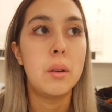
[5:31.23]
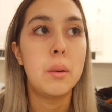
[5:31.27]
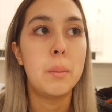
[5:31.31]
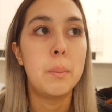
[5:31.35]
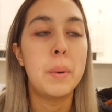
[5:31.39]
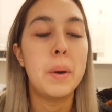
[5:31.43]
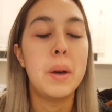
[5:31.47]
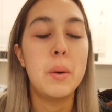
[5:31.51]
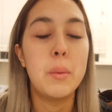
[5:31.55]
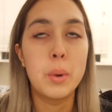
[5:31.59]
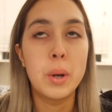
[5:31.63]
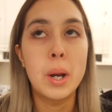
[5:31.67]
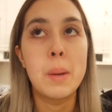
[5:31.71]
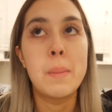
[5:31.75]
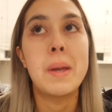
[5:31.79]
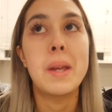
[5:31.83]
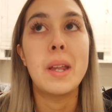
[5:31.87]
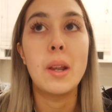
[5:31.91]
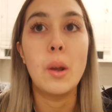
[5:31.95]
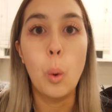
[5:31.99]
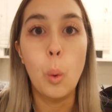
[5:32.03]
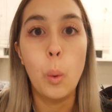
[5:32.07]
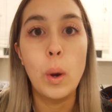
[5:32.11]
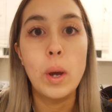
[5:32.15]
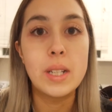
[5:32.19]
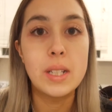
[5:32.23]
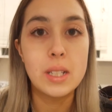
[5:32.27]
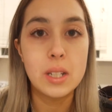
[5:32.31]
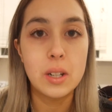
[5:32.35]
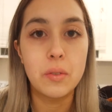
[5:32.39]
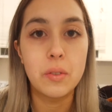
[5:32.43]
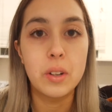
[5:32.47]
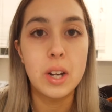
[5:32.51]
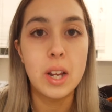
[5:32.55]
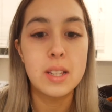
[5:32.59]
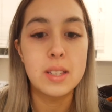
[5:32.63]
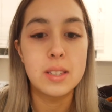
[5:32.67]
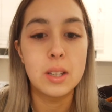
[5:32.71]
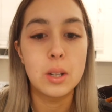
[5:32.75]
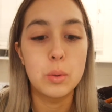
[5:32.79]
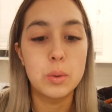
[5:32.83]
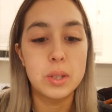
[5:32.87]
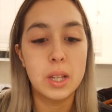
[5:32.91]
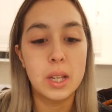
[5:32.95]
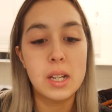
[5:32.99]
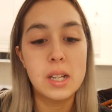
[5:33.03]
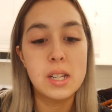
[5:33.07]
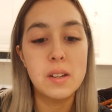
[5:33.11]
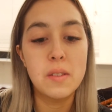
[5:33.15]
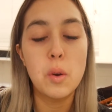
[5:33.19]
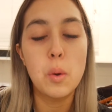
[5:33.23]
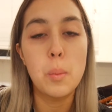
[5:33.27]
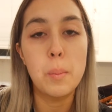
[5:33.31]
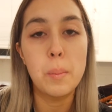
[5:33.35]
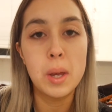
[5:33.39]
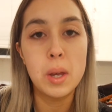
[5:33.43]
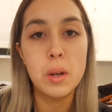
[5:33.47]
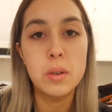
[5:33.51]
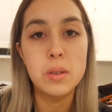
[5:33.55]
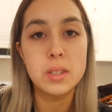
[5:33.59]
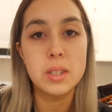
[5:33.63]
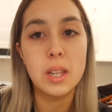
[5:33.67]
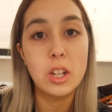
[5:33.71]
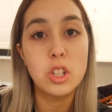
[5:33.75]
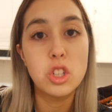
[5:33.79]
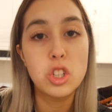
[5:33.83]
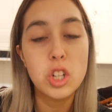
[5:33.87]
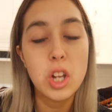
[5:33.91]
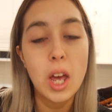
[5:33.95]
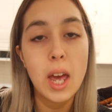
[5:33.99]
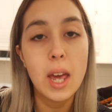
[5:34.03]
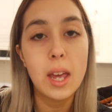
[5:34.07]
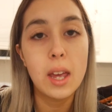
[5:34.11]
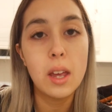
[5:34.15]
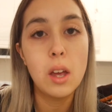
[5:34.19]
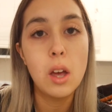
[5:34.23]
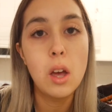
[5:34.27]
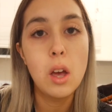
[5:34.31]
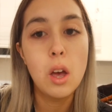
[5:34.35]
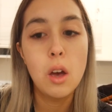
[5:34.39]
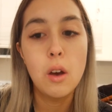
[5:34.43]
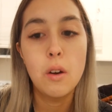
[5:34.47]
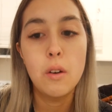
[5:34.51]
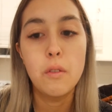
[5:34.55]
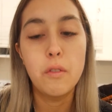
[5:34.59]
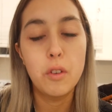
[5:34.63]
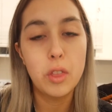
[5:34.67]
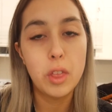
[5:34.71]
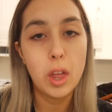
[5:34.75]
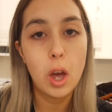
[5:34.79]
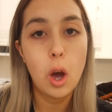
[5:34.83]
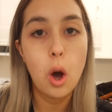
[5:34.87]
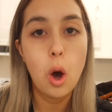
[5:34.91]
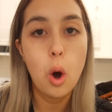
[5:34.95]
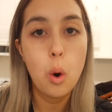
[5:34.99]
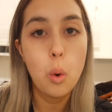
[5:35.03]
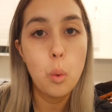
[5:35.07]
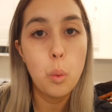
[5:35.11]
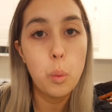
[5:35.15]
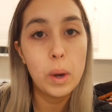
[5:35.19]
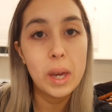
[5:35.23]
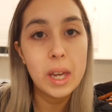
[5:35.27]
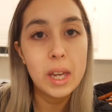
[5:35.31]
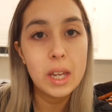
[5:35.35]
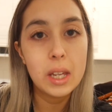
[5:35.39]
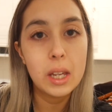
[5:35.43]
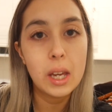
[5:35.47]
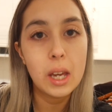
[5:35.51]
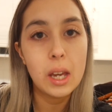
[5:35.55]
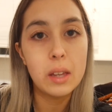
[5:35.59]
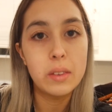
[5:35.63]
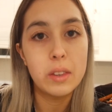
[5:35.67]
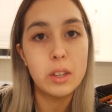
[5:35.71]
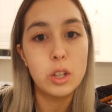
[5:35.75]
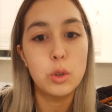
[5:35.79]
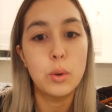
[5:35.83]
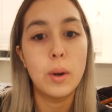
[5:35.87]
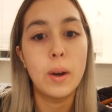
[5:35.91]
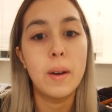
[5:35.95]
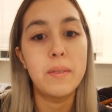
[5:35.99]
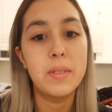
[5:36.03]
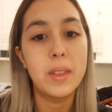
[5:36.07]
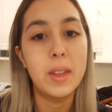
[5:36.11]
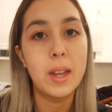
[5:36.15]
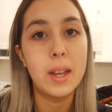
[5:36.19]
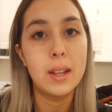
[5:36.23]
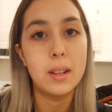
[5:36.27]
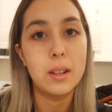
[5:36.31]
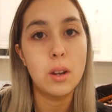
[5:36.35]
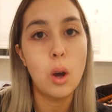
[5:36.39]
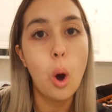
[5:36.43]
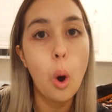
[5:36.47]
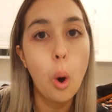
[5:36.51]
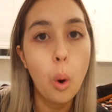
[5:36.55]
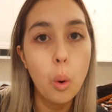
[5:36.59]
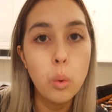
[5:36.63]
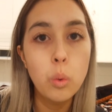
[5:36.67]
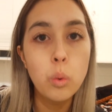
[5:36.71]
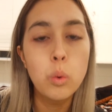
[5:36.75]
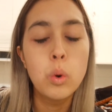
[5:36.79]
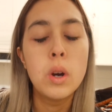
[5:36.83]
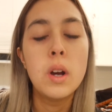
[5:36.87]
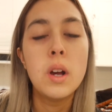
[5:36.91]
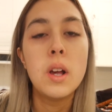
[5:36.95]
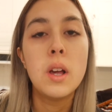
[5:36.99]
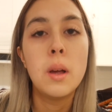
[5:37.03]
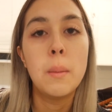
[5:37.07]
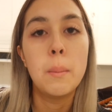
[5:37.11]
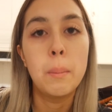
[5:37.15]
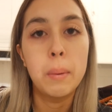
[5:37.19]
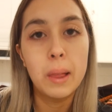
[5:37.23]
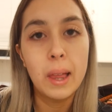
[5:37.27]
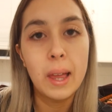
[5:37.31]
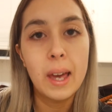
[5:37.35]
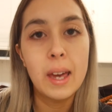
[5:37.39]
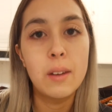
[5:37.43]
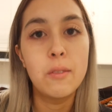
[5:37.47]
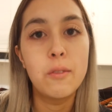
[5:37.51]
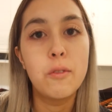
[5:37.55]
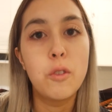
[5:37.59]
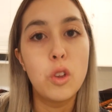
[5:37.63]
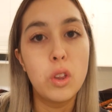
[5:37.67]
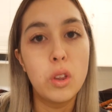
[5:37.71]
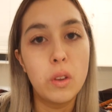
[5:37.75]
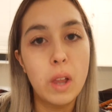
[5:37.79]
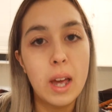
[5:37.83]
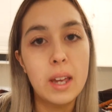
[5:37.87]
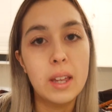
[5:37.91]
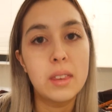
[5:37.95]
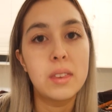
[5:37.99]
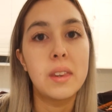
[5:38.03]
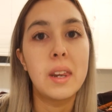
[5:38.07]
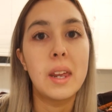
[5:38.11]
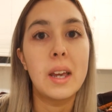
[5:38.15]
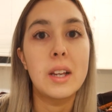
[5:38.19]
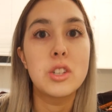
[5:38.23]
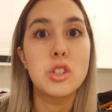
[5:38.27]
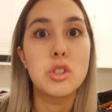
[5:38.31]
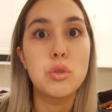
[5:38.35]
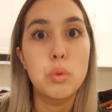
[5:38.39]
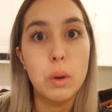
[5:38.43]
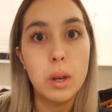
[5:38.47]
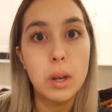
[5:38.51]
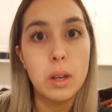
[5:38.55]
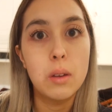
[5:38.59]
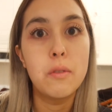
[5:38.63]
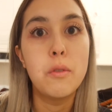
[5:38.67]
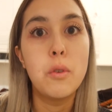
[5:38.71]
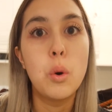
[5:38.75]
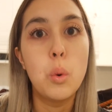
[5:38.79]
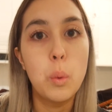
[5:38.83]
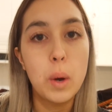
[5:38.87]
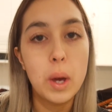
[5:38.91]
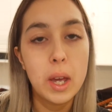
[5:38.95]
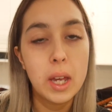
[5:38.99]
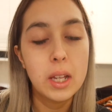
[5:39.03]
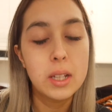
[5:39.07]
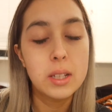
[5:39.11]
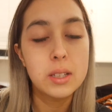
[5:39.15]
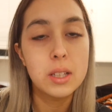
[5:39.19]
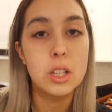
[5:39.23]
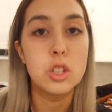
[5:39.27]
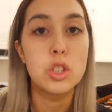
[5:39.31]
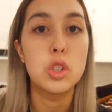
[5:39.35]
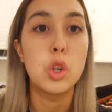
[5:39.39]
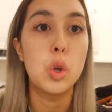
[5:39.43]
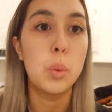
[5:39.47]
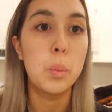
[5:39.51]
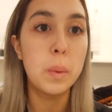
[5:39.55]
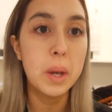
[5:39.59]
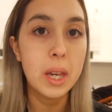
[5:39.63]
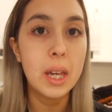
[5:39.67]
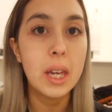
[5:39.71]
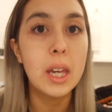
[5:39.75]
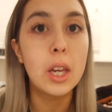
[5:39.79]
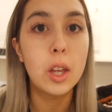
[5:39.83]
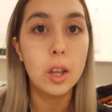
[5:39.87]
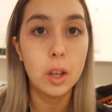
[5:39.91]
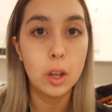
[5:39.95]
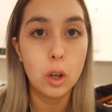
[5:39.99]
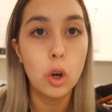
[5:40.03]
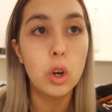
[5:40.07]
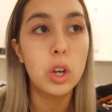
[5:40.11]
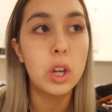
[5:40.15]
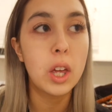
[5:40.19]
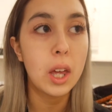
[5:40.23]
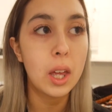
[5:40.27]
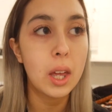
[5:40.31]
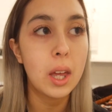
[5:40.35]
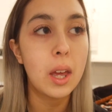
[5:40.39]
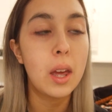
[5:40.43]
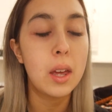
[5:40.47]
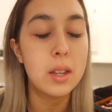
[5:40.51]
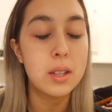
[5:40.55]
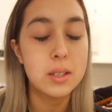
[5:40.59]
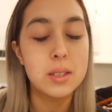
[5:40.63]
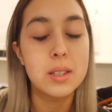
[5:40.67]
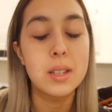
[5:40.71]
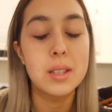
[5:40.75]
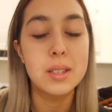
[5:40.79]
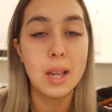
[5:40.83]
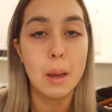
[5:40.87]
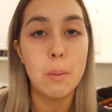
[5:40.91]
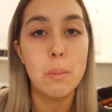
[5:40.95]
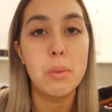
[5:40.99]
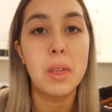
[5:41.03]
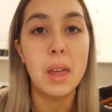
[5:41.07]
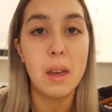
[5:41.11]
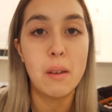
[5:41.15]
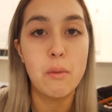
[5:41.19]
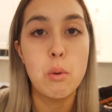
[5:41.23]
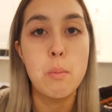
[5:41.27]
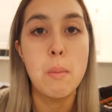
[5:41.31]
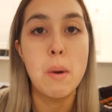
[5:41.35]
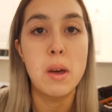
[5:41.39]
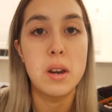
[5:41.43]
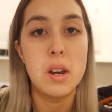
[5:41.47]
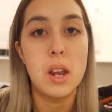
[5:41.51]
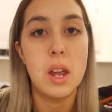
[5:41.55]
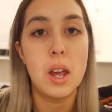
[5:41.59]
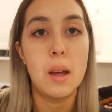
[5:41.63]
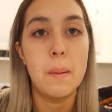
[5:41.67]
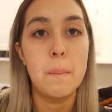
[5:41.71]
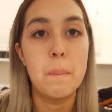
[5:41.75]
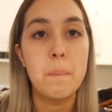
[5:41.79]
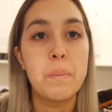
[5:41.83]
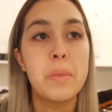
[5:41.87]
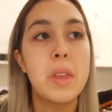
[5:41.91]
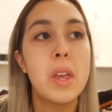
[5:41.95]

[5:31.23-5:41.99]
But when I mean always different, as in it was like different meals each day for that whole week, and then you have that whole plan for like the next 3-4 weeks. And so you'll be cooking, it's the same thing every Monday,